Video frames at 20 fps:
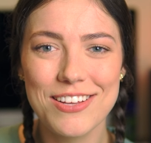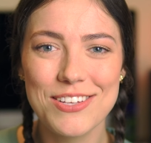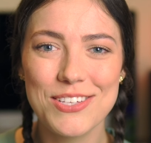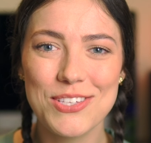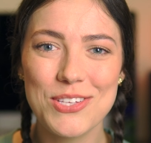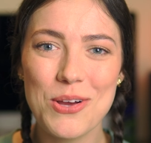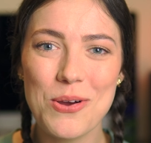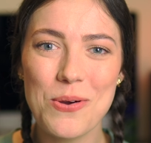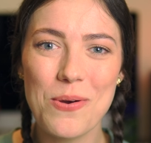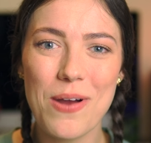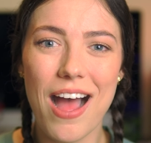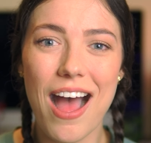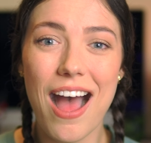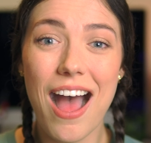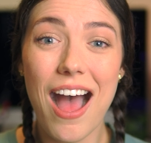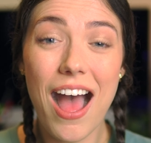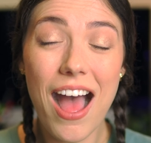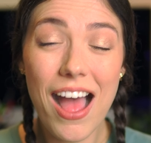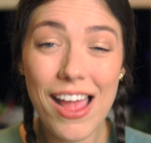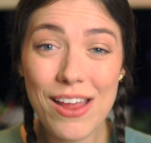So
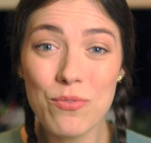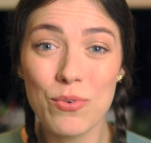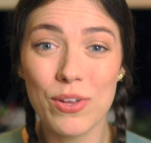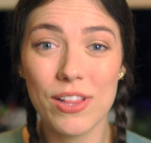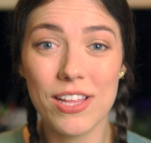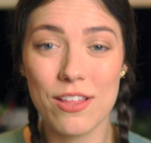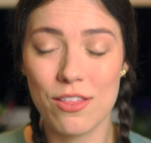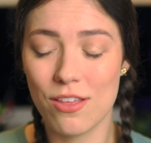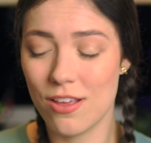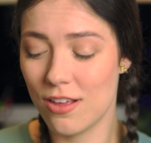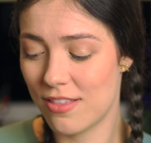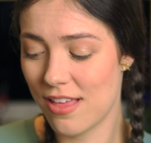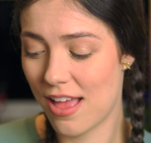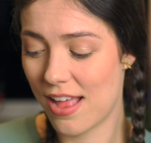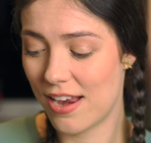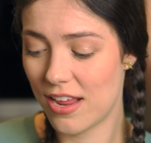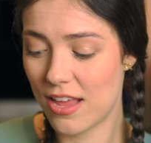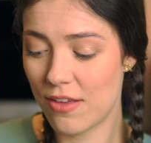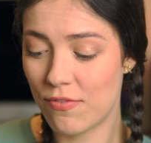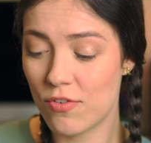I really think
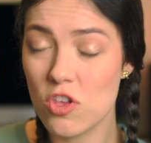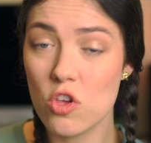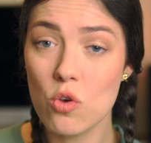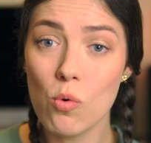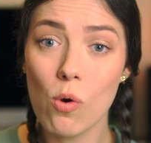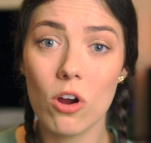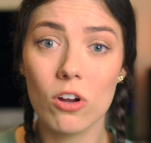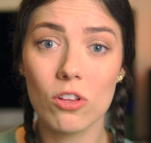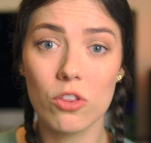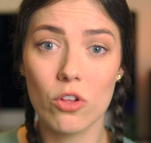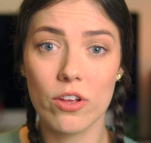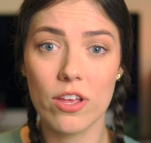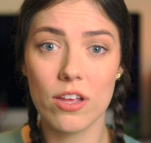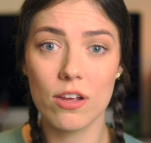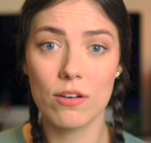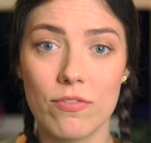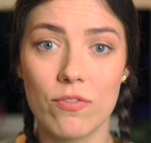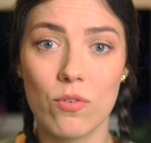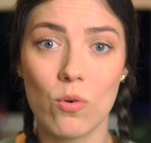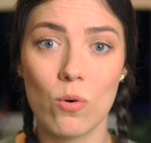that if you are
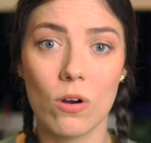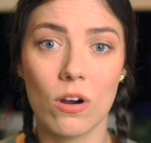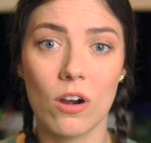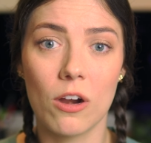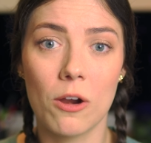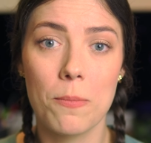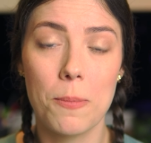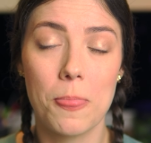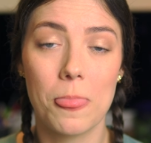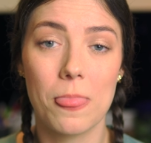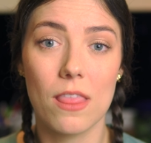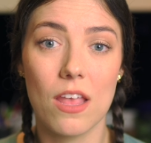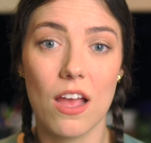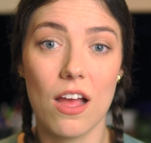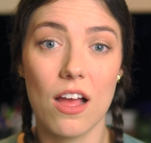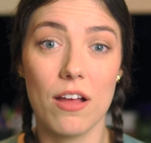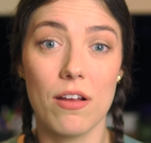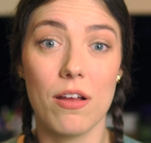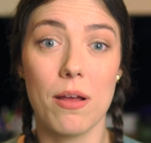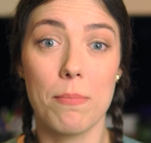looking for
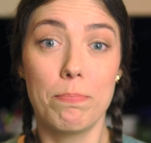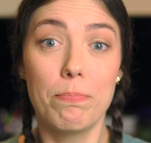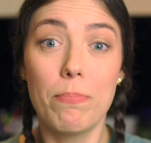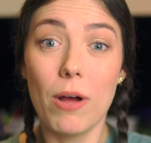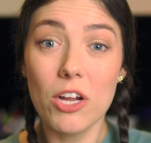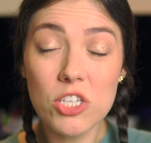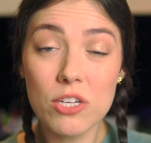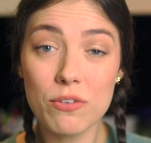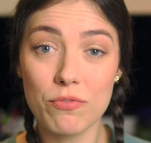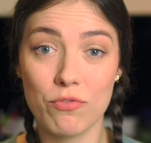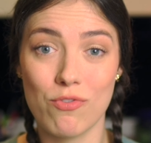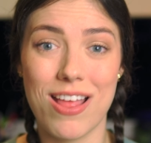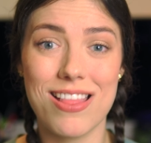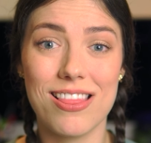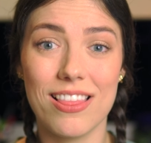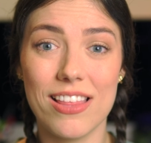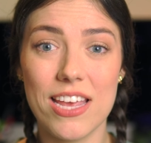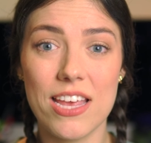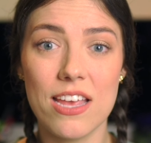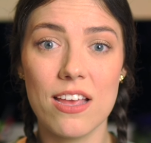a
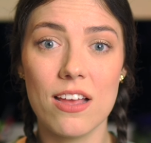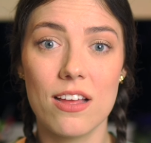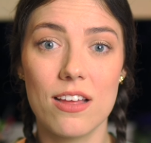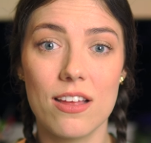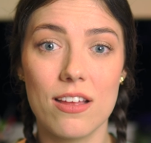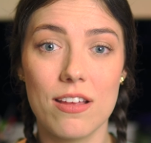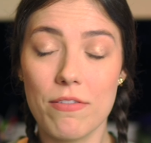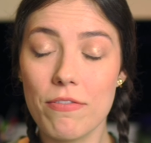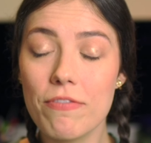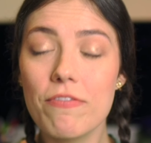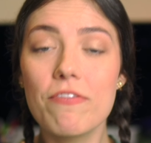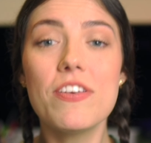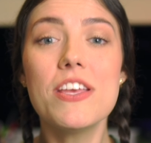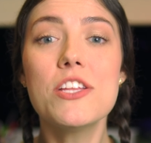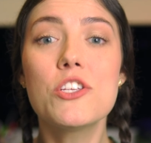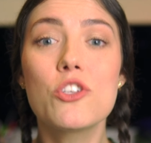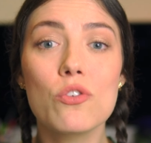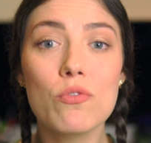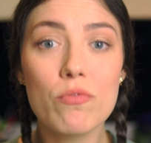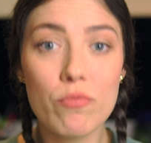budget-friendly,
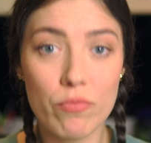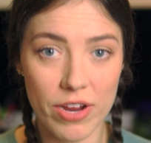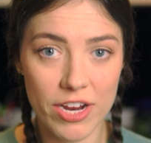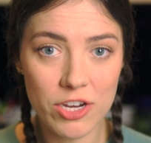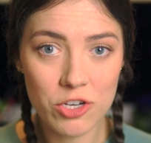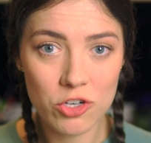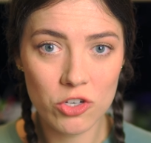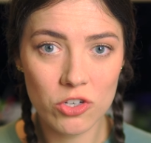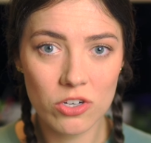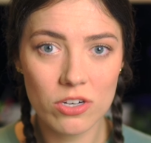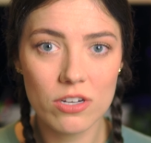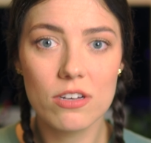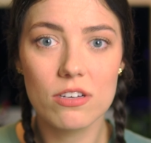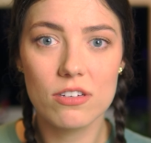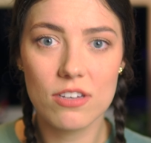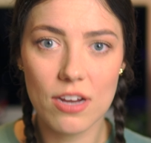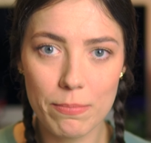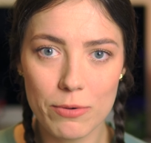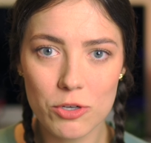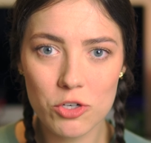feature-rich
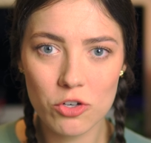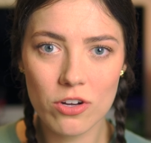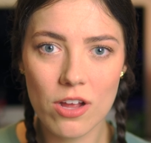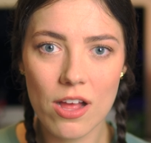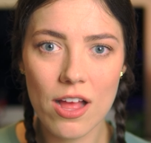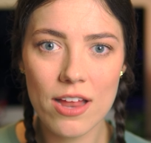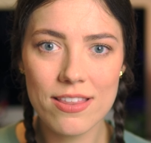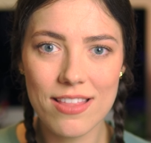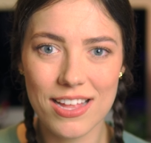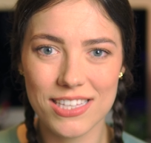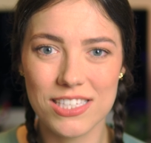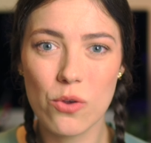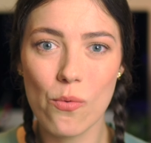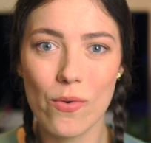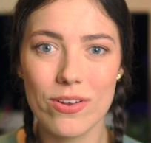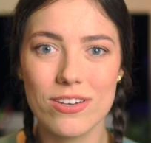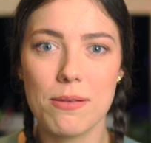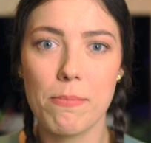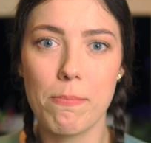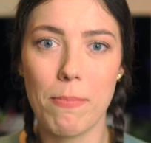temperature gun that's
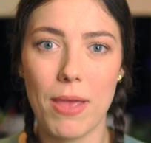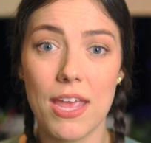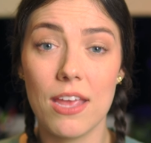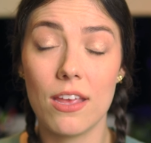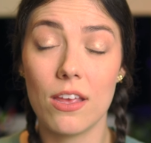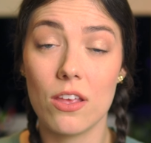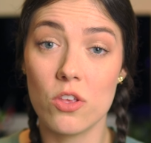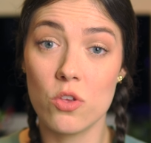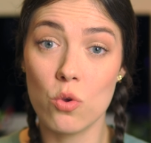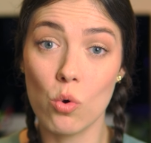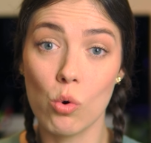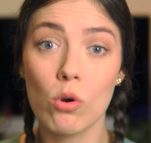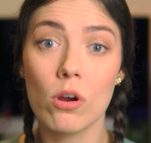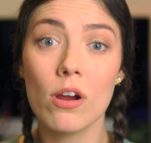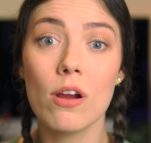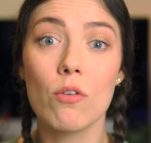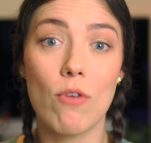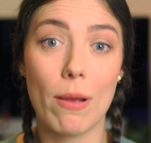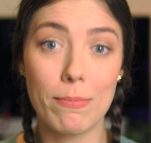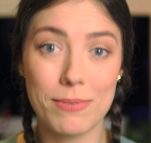going to make
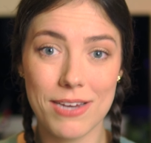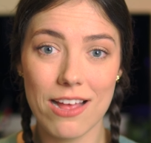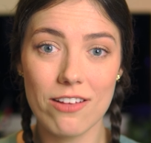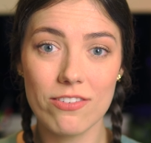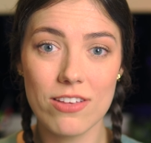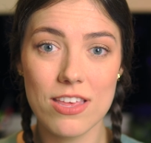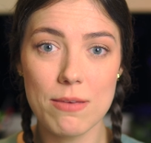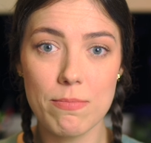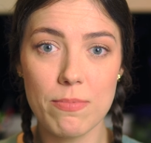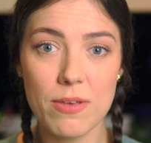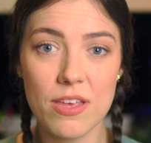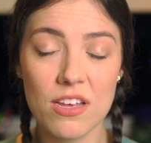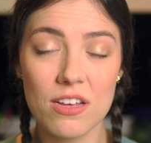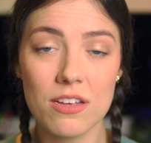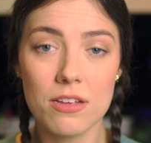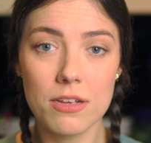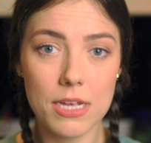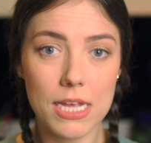your reptile keeping